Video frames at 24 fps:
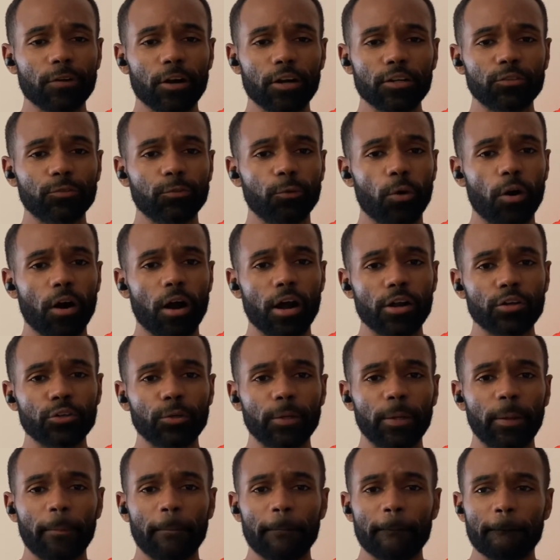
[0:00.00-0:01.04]

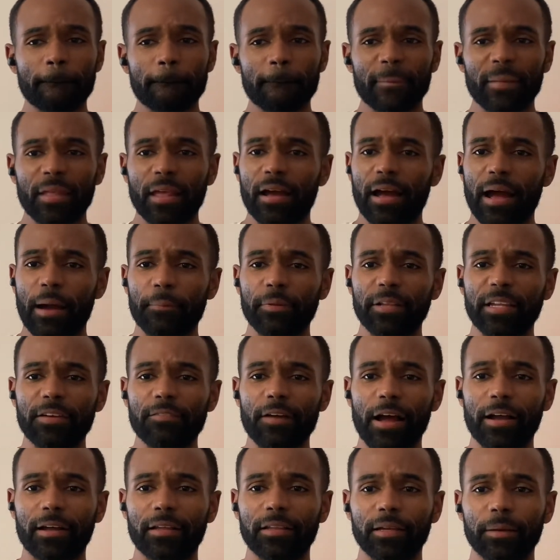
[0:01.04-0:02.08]
400, I believe
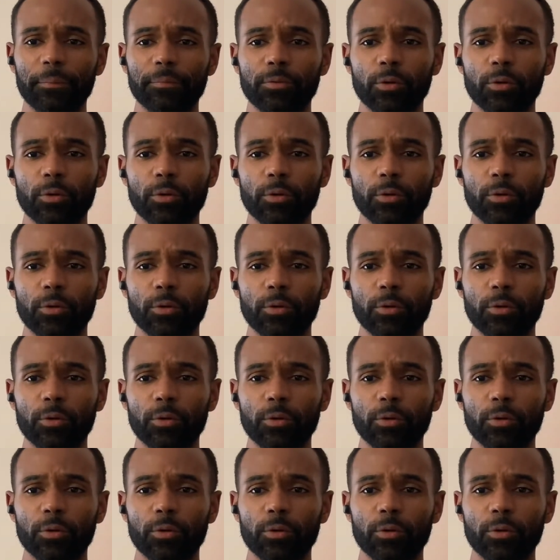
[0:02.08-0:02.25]
I clipped